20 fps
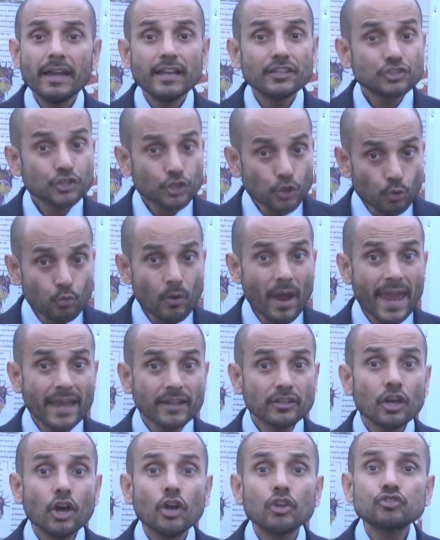It's
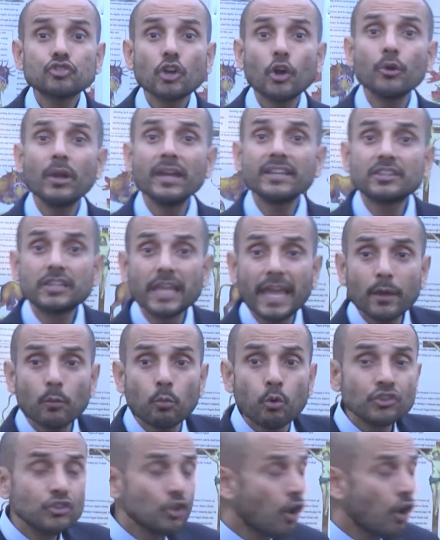correct. So it, it would